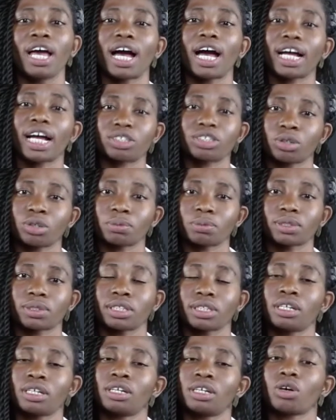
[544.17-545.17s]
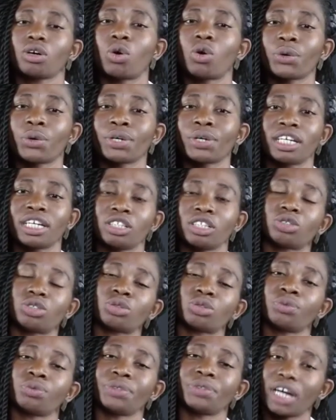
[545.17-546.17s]
atoms going
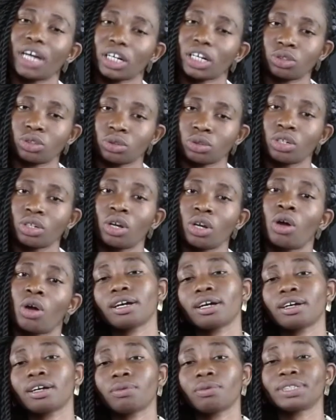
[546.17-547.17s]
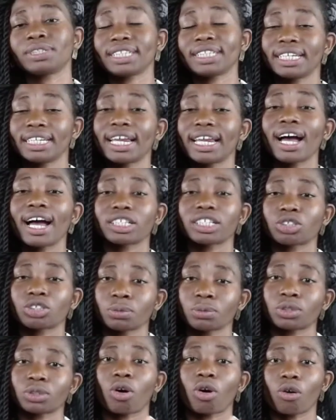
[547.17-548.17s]
into reaction with either
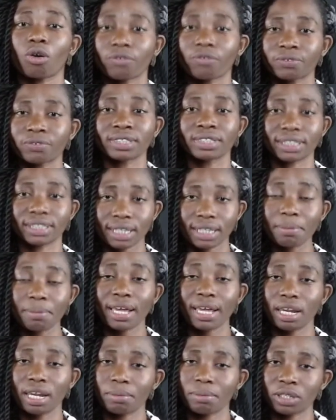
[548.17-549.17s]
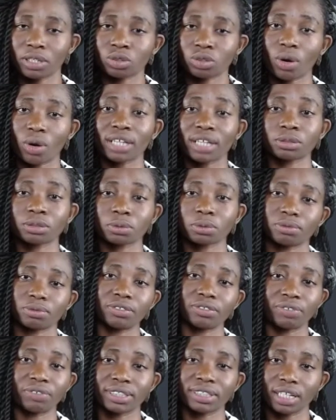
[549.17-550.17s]
atoms of same elements or atoms of
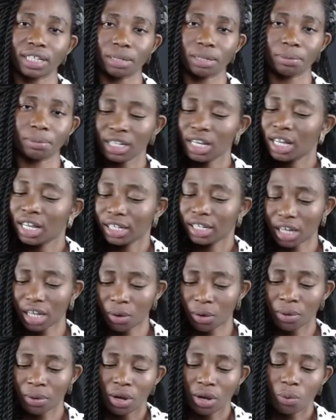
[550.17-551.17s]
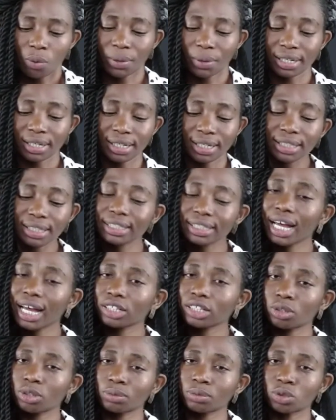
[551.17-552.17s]
different elements? Now, when these
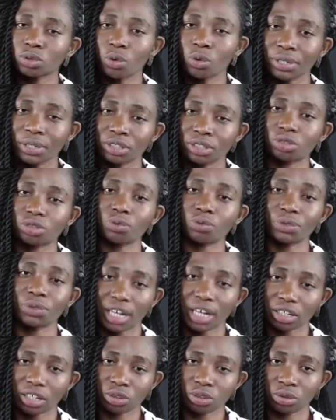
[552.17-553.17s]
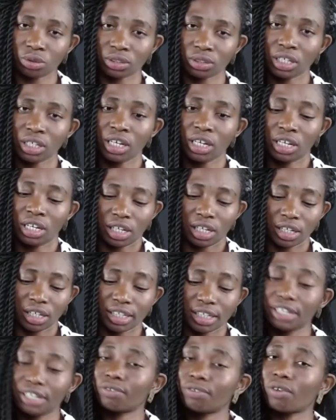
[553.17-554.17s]
atoms go into reaction, they
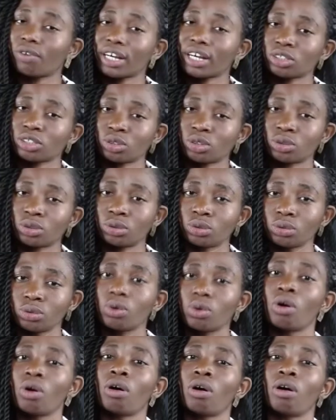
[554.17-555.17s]
give rise to